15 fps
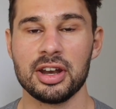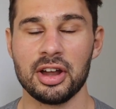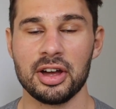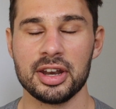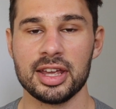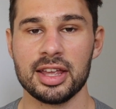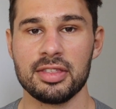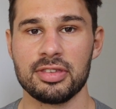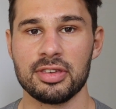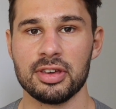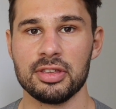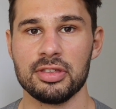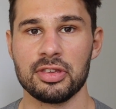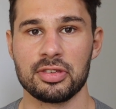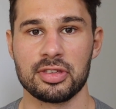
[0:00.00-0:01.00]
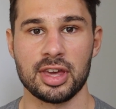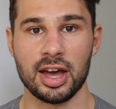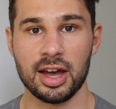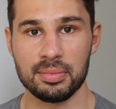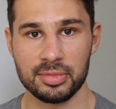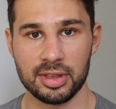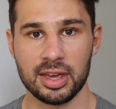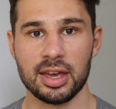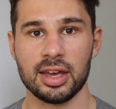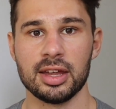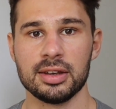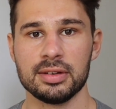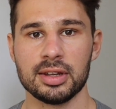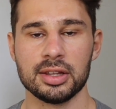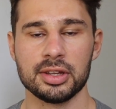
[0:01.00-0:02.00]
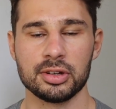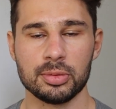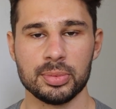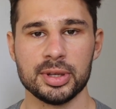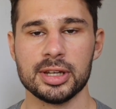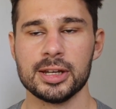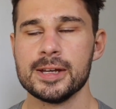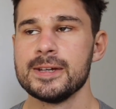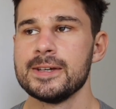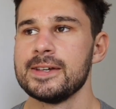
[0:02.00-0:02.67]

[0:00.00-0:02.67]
and I need to just calm down a little bit